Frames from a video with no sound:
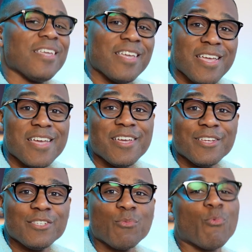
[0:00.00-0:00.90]
He
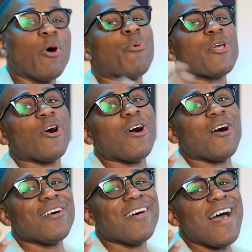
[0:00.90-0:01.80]
is what we
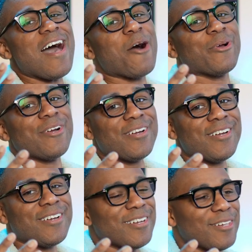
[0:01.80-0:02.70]
call our
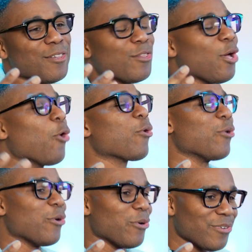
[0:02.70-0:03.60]

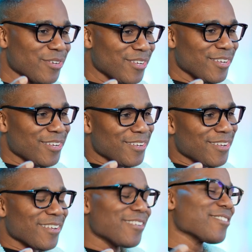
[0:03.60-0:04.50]
local
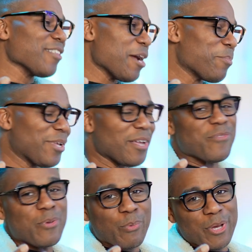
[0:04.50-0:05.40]
celebrity, if
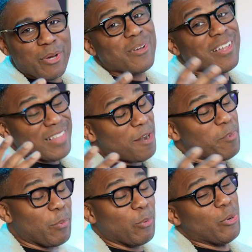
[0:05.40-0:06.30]
you will. A lot of
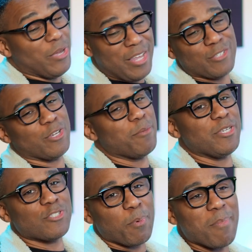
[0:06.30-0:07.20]
people will. He's going to be
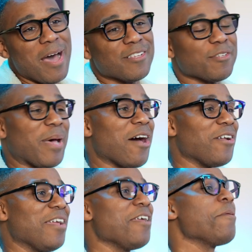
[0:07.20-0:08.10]
super modest about
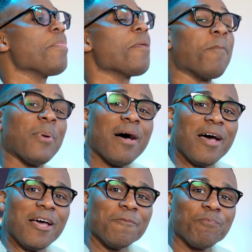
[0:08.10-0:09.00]
it.
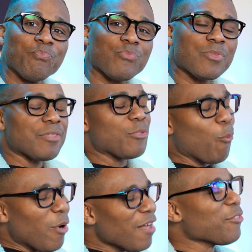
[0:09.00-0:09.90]
But the
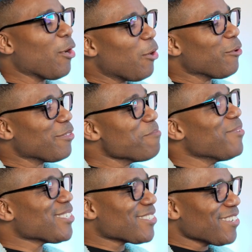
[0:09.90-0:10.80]
one, the only
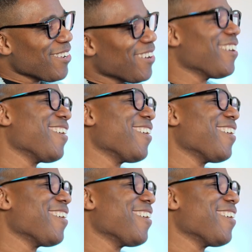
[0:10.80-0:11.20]
Mr.